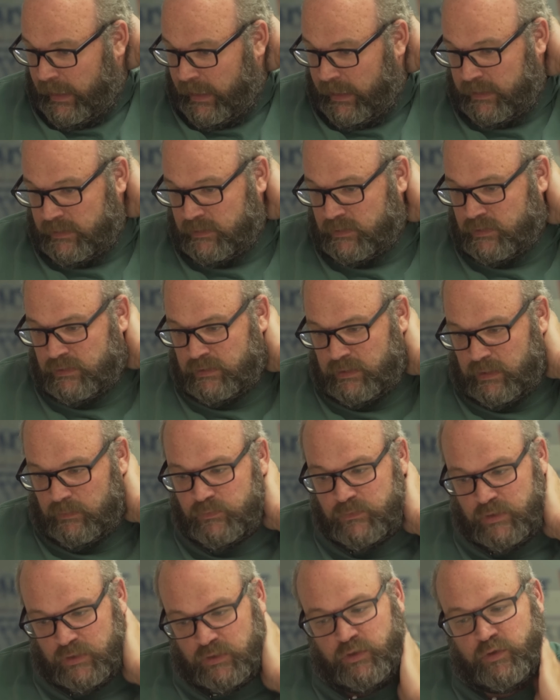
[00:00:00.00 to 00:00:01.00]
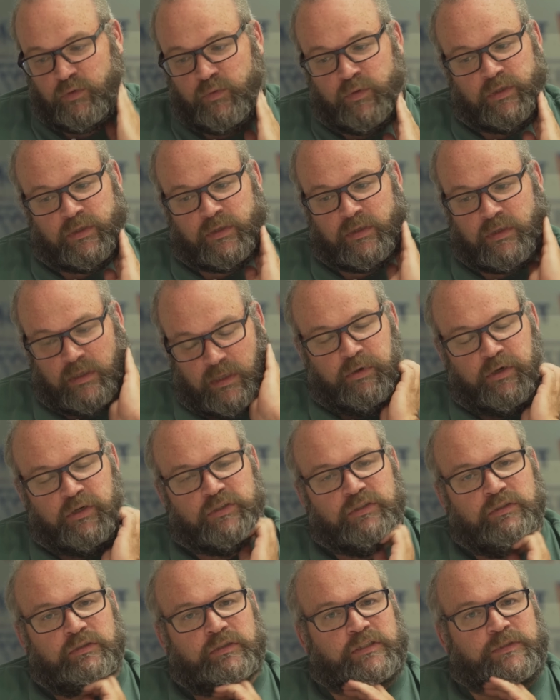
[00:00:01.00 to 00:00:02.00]
has some to do with
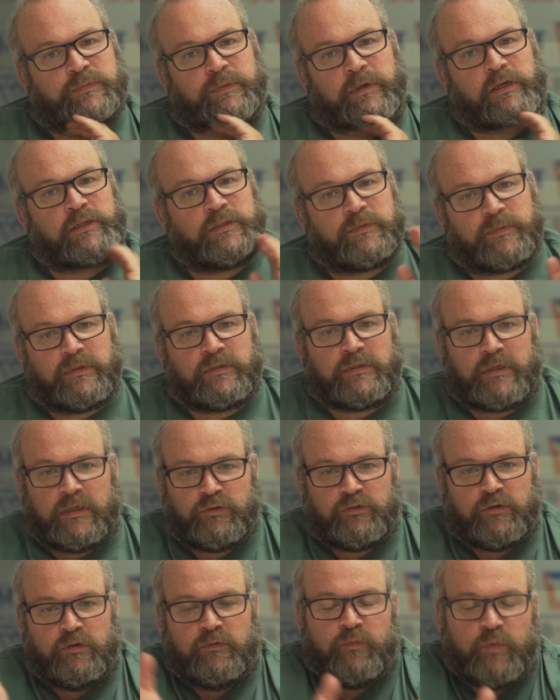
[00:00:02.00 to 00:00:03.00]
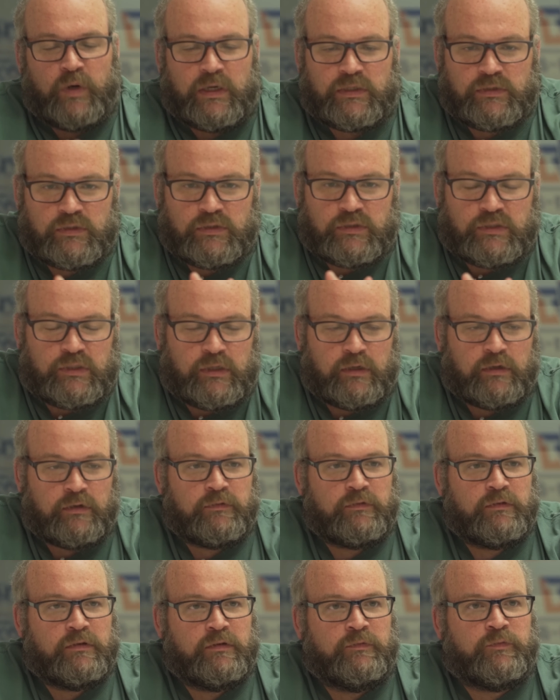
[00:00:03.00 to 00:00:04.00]
personal experience, because I drove Western
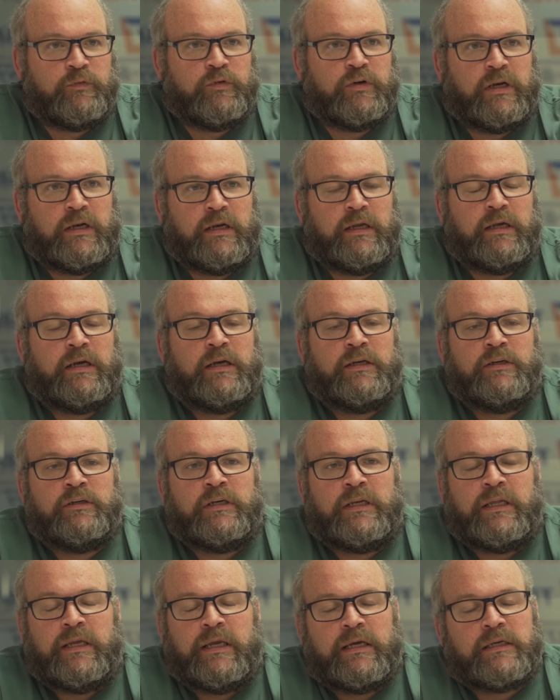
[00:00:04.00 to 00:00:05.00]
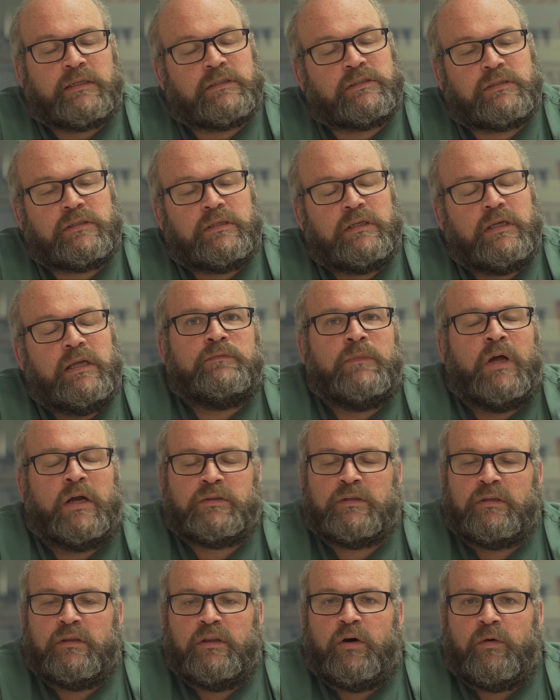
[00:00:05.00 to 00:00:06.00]
Star, the 4900DX,
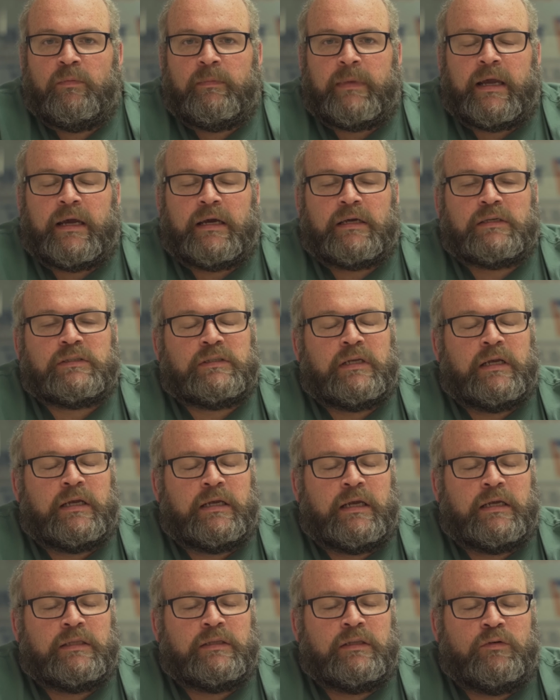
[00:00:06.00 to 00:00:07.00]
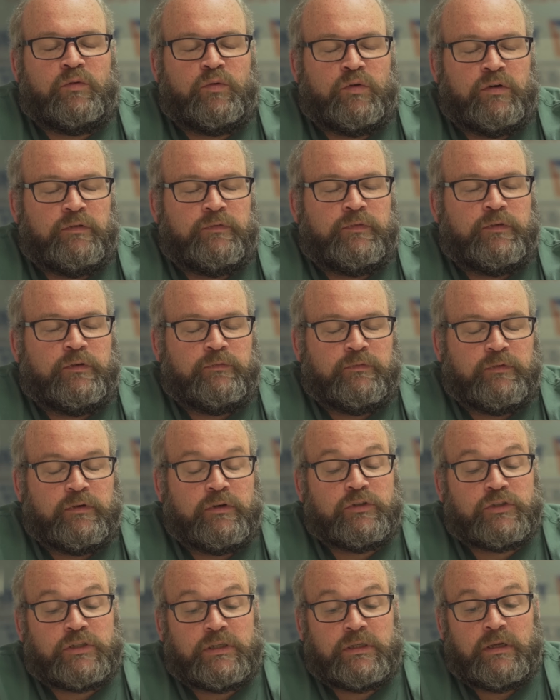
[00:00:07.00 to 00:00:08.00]
not the low max. I had the oil field
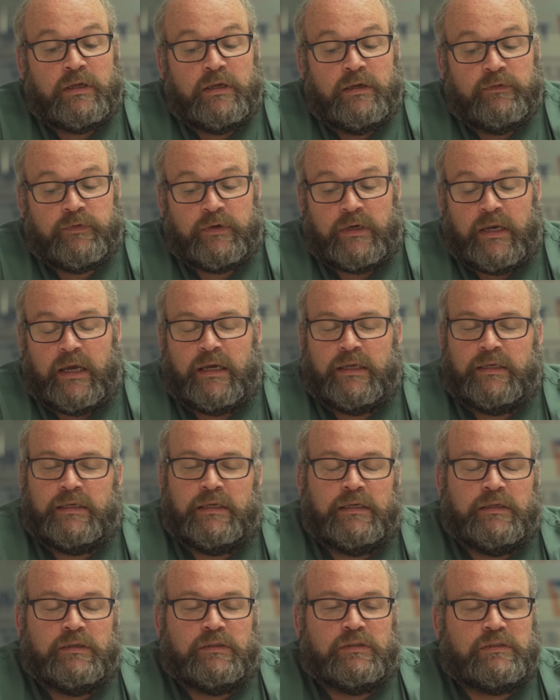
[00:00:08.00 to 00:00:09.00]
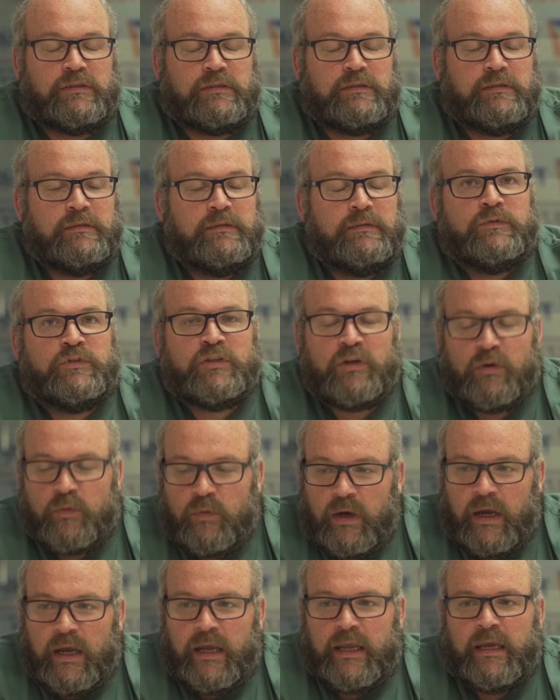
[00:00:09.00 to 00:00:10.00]
version for 9 years.
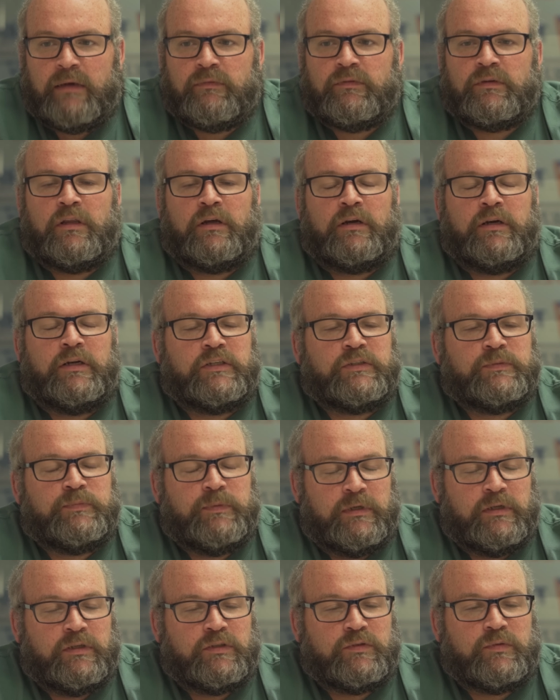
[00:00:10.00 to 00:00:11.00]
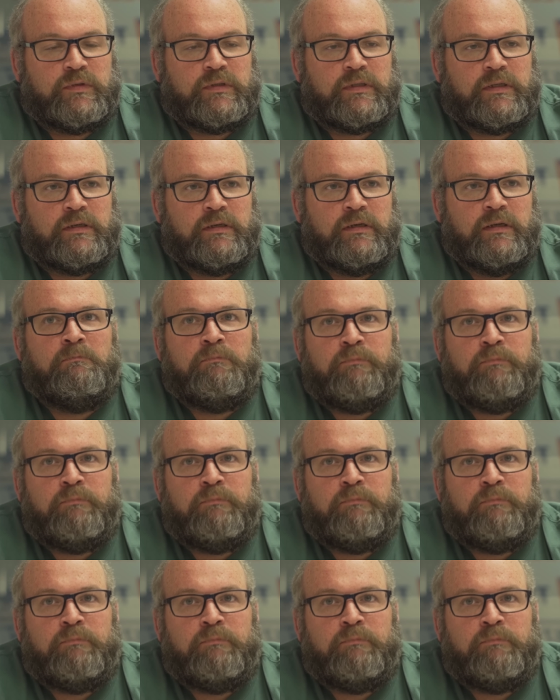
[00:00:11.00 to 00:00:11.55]
So I have a lot of experience with it.